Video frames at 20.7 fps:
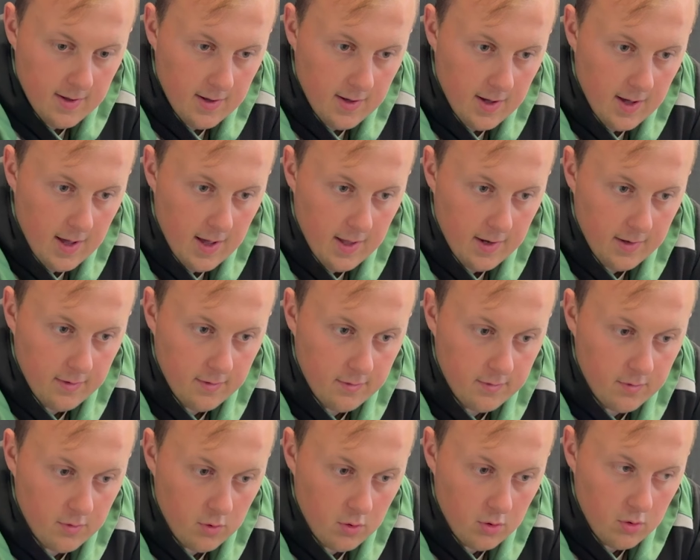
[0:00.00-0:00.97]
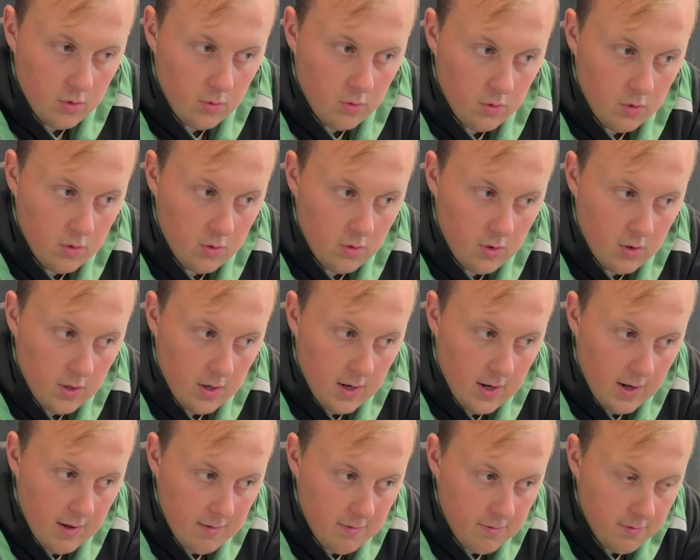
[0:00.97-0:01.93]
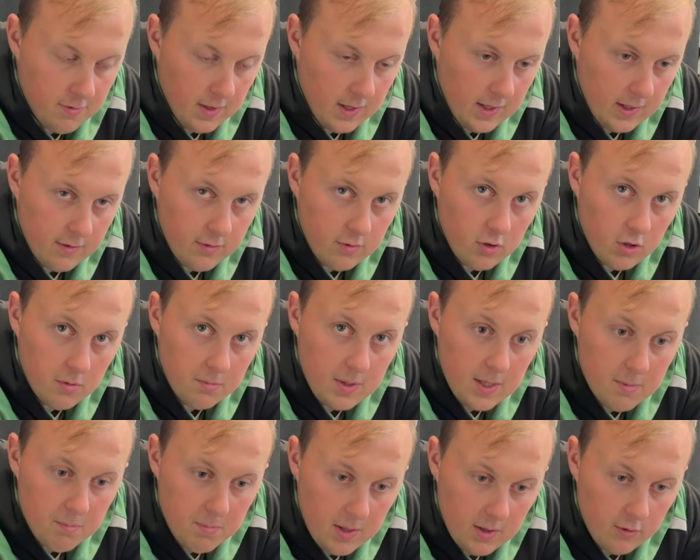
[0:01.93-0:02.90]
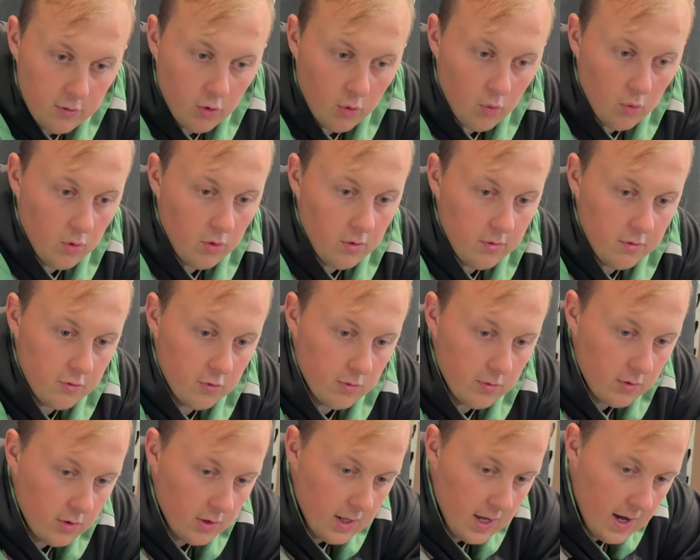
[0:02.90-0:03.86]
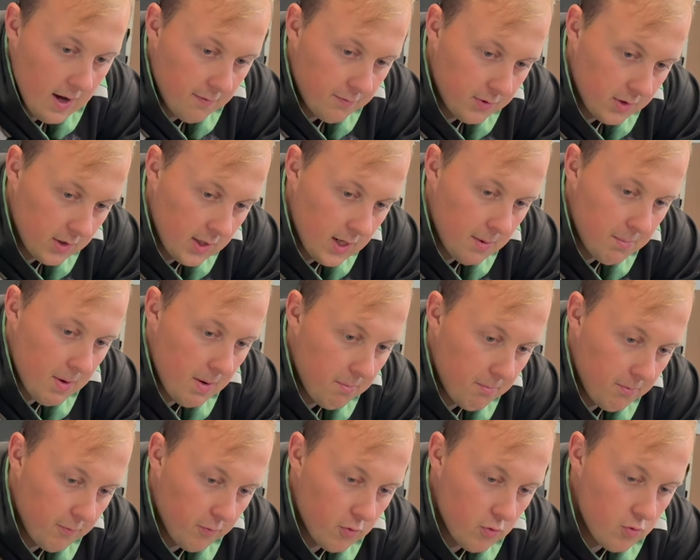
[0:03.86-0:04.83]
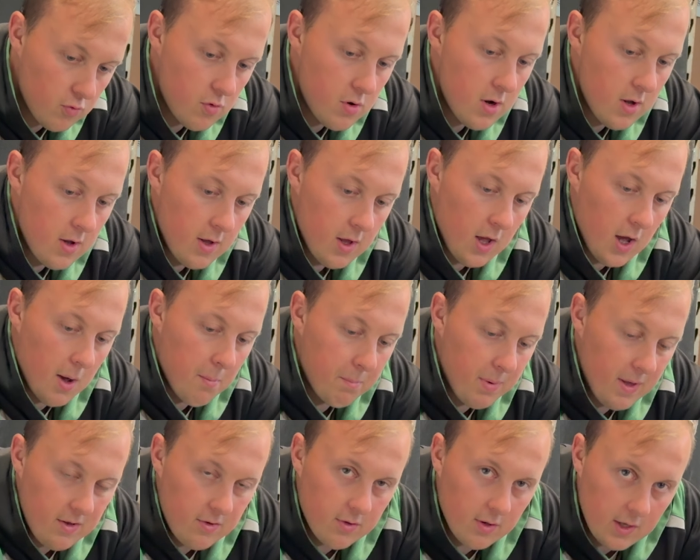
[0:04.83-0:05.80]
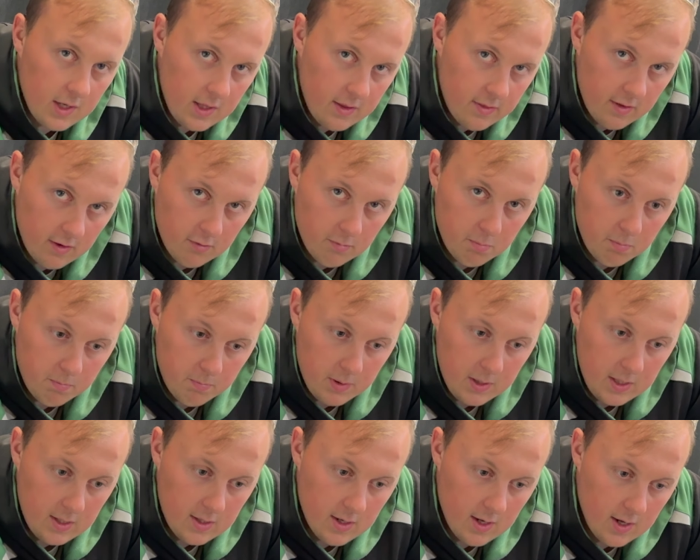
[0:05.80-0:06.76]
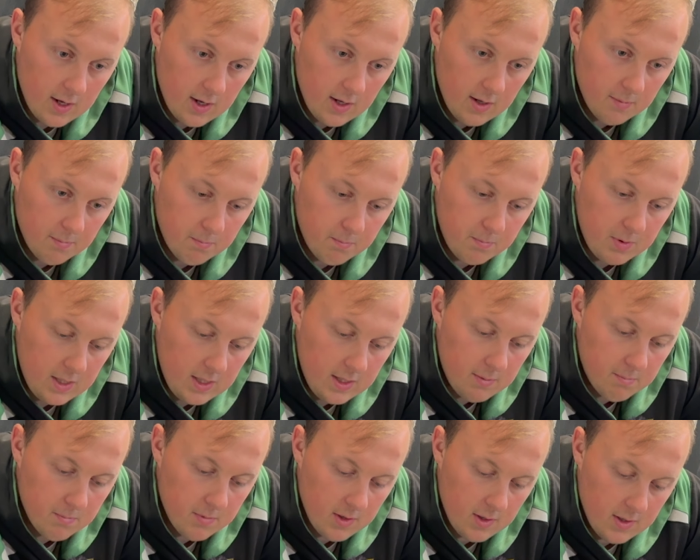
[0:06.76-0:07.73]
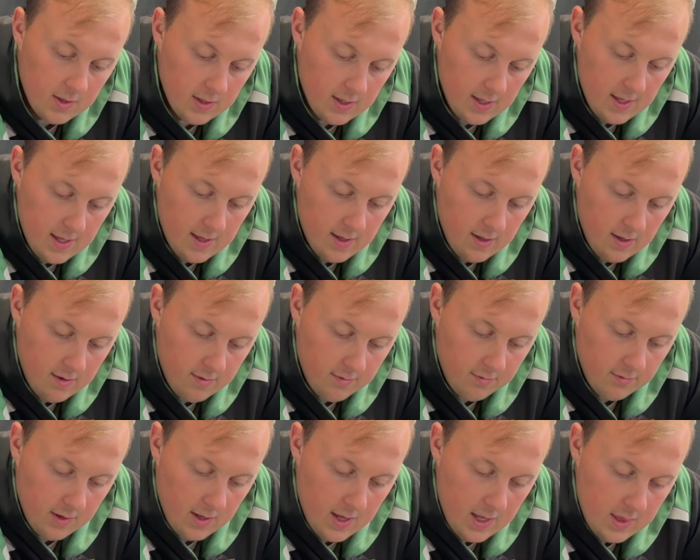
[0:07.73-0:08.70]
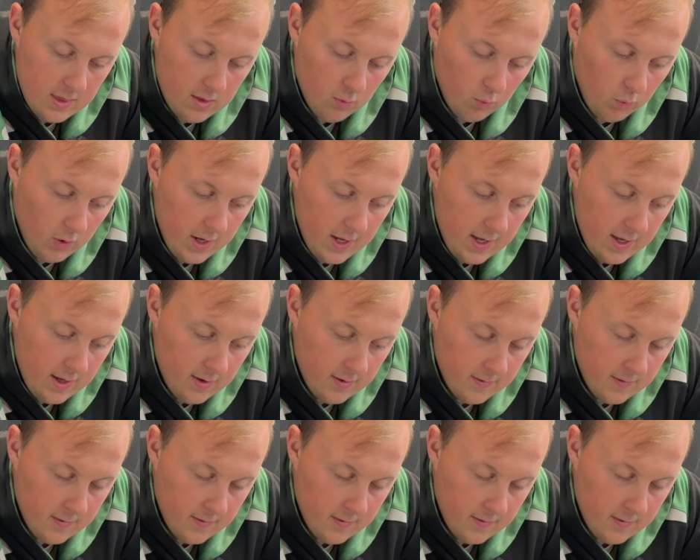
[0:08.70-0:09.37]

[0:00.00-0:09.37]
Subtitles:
And I think it's going to be a bit tall, so it's going to have to come up through, and basically this beam is in the way.